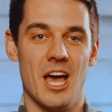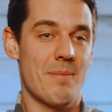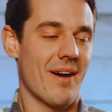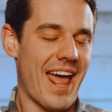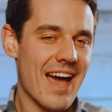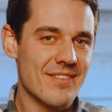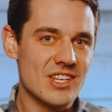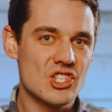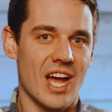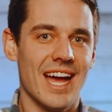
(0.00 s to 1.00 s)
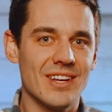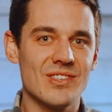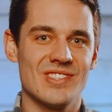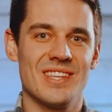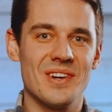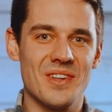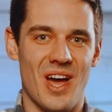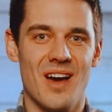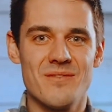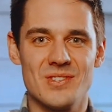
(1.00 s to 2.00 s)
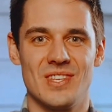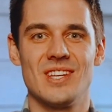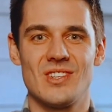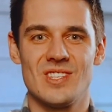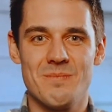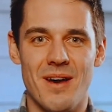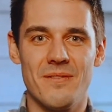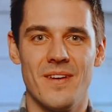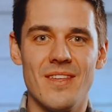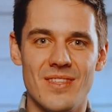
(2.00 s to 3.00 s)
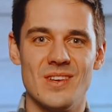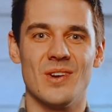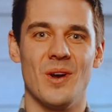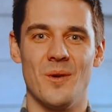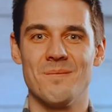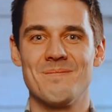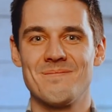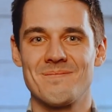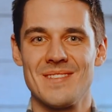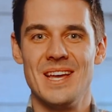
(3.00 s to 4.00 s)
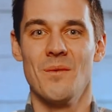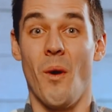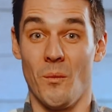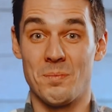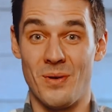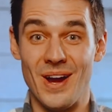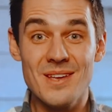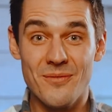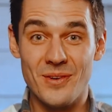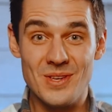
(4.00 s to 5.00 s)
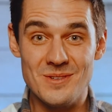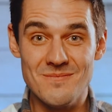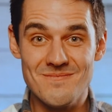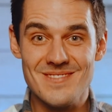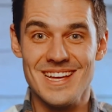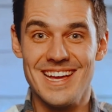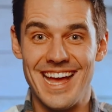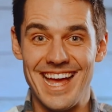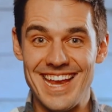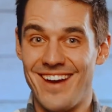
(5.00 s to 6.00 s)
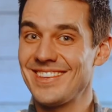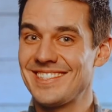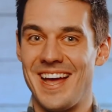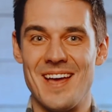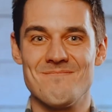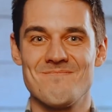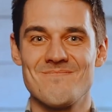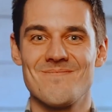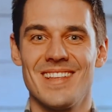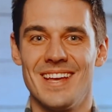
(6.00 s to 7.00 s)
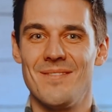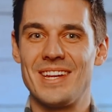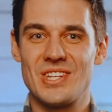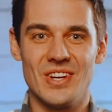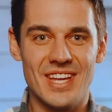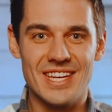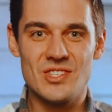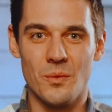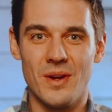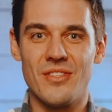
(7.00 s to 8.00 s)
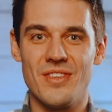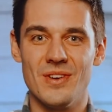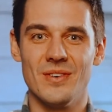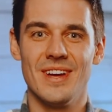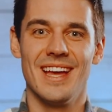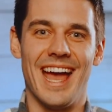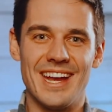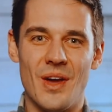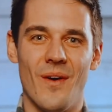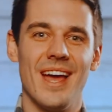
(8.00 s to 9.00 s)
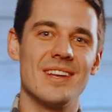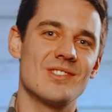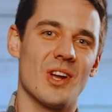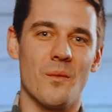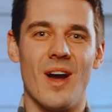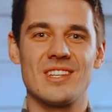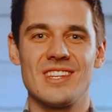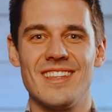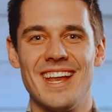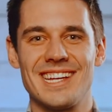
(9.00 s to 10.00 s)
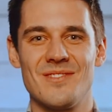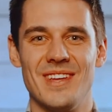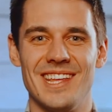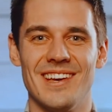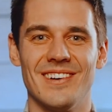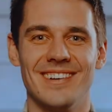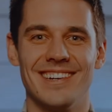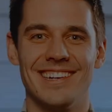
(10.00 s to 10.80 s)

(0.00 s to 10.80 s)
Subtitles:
about having child-centered conversations about faith in your home. Well, we're praying for you, and now it's time. Make sure your kids are with you, and go ahead and start watching the next video.